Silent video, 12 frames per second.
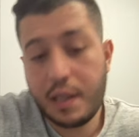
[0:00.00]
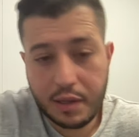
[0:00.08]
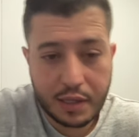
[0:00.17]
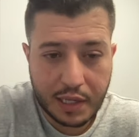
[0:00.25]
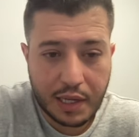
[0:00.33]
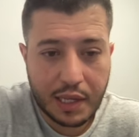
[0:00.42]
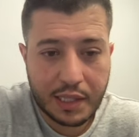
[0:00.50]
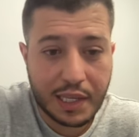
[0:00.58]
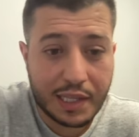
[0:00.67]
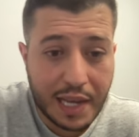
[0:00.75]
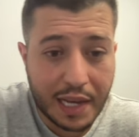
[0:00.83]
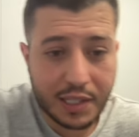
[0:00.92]
is a is a
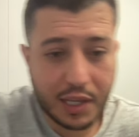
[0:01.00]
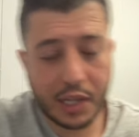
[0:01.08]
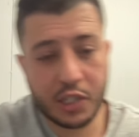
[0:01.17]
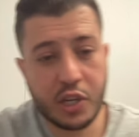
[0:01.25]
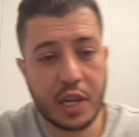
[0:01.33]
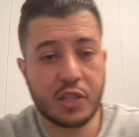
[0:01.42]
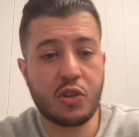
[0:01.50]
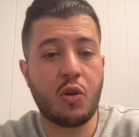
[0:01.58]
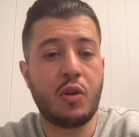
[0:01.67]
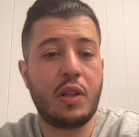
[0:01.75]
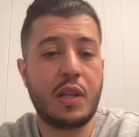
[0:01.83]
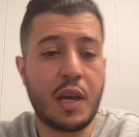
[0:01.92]
dex exchange
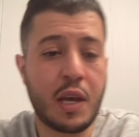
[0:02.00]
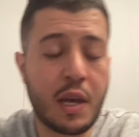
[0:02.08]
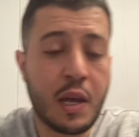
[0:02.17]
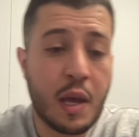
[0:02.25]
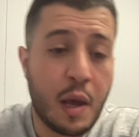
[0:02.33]
on the